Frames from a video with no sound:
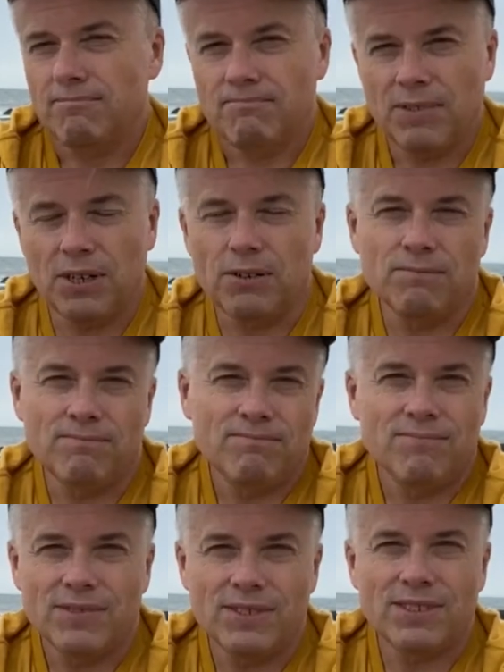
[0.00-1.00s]
you know,
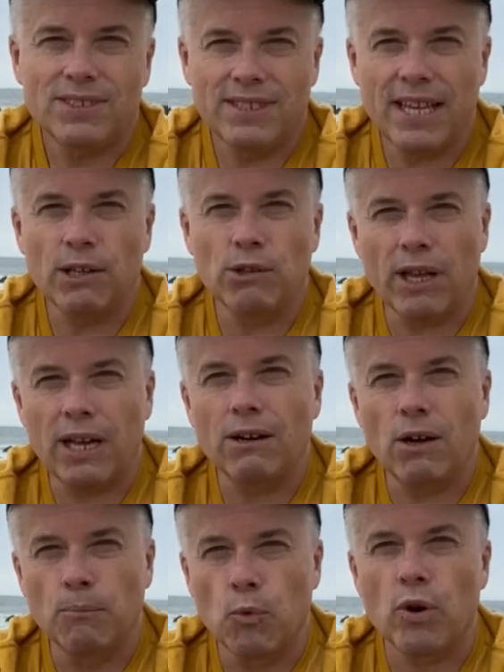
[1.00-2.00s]
take a look at
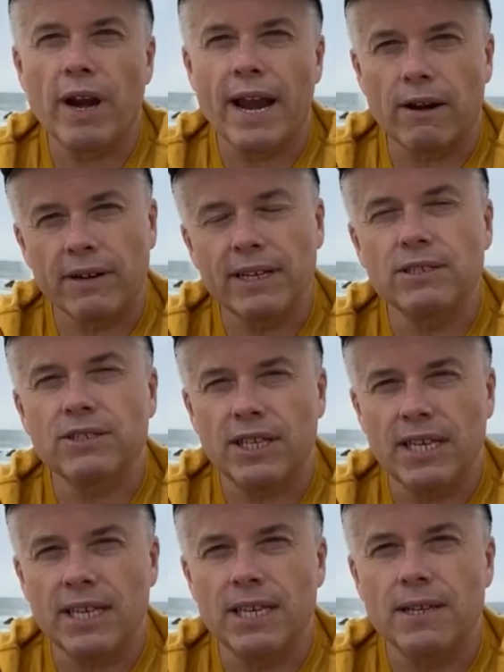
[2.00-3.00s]
more areas
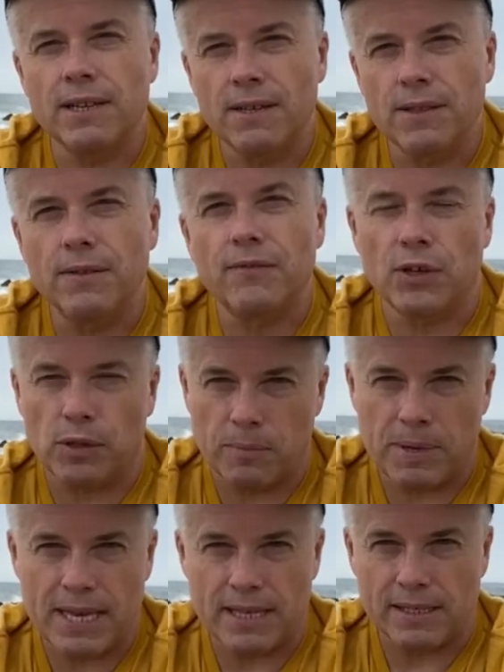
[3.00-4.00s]
in the
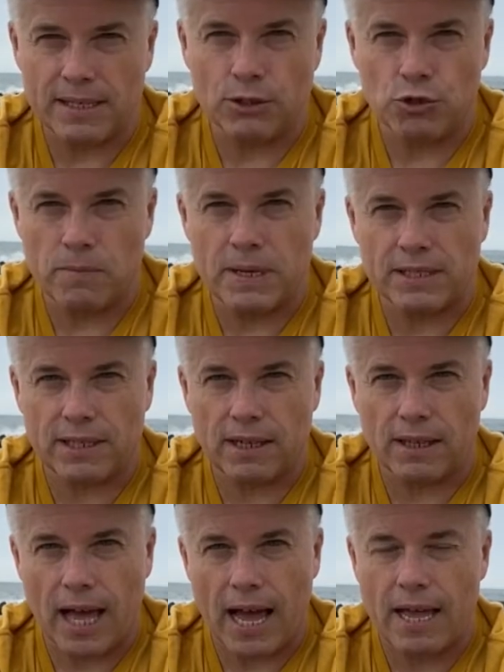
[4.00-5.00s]
Philippines. I do miss it a
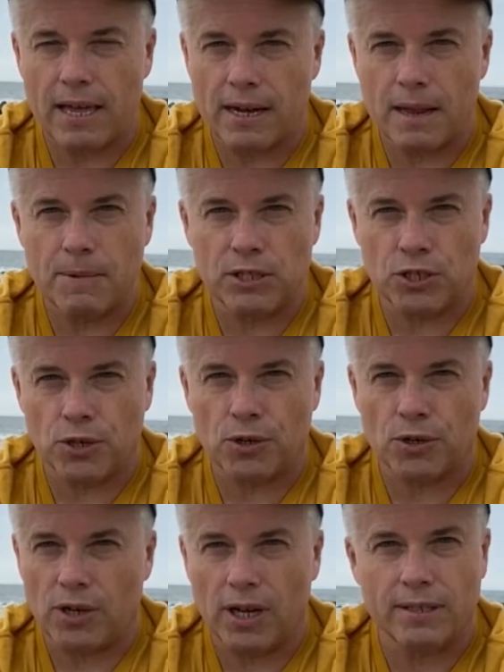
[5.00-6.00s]
lot, and I miss her
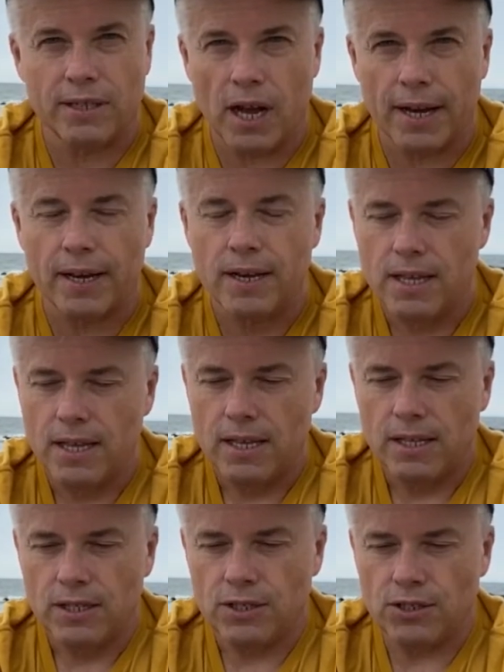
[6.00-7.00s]
a ton.
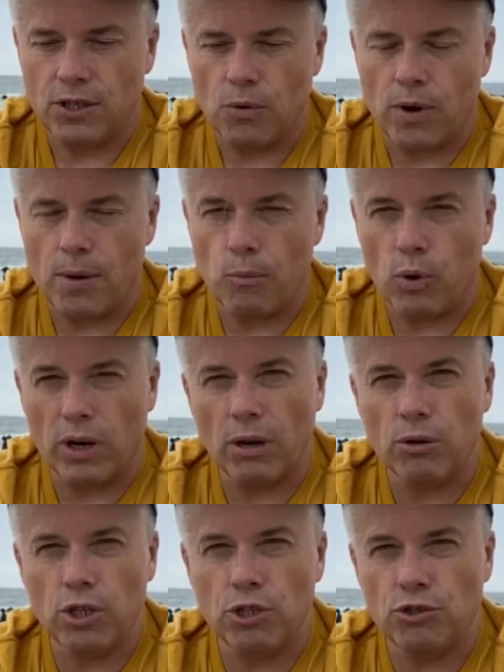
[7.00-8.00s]
So uh, what I'm
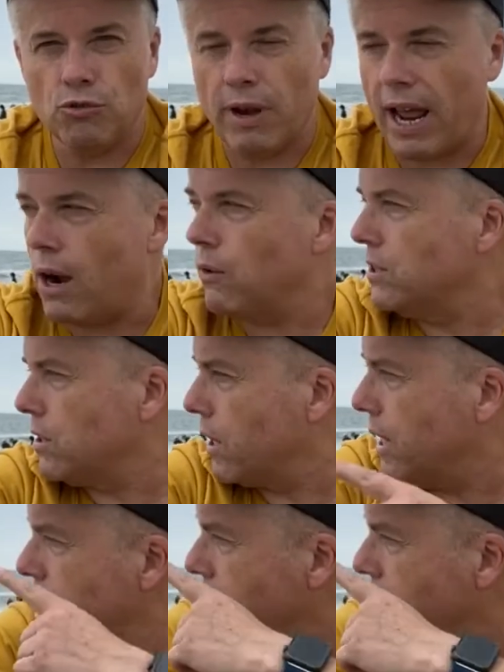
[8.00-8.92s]
going to do now is I'm going to